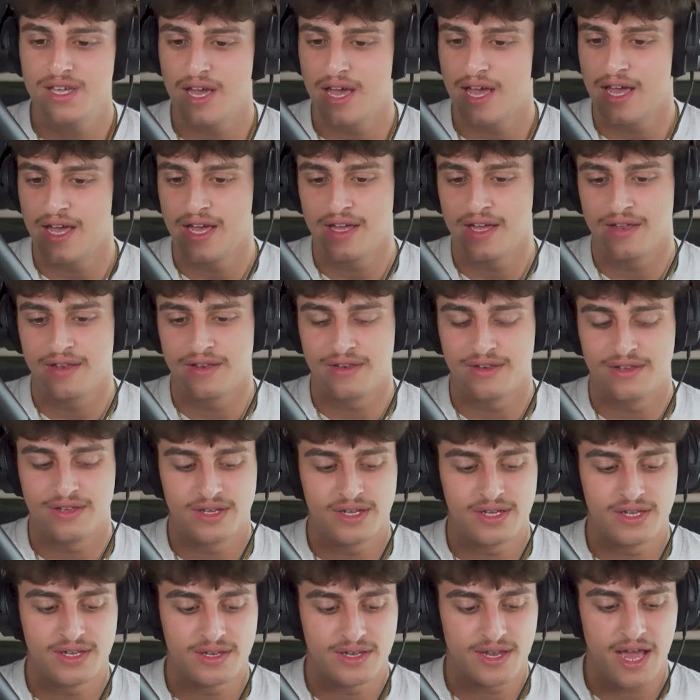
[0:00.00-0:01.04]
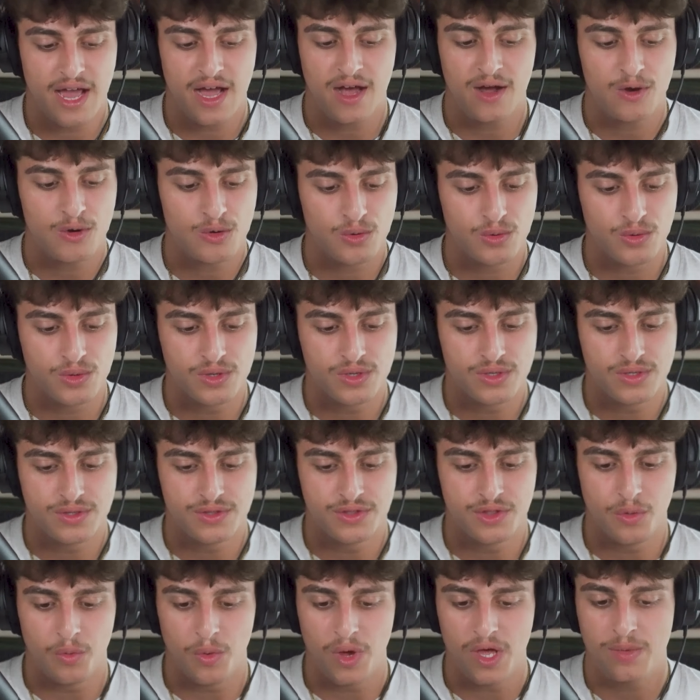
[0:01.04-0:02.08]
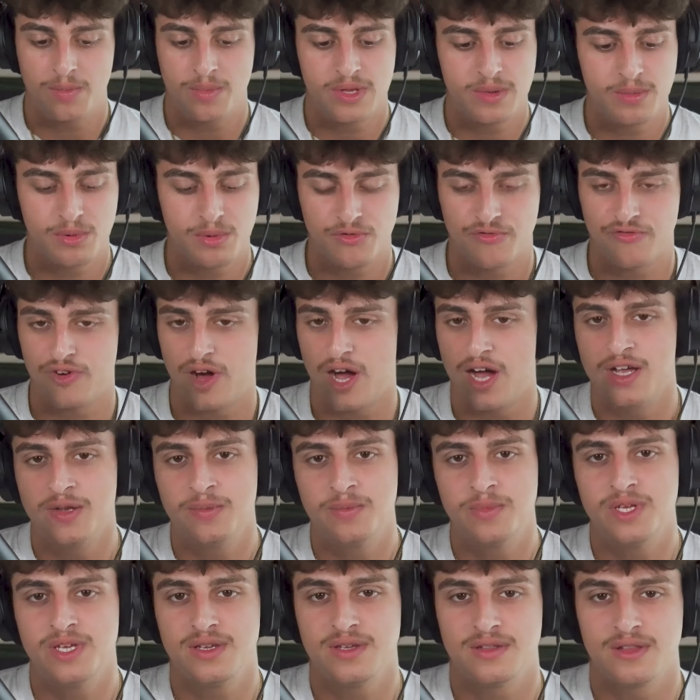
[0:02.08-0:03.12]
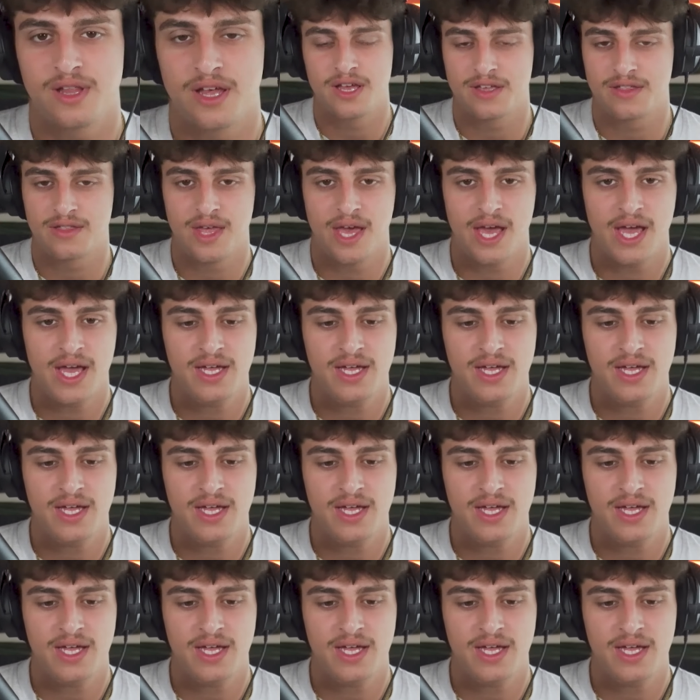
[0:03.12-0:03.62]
And now the way people find me like that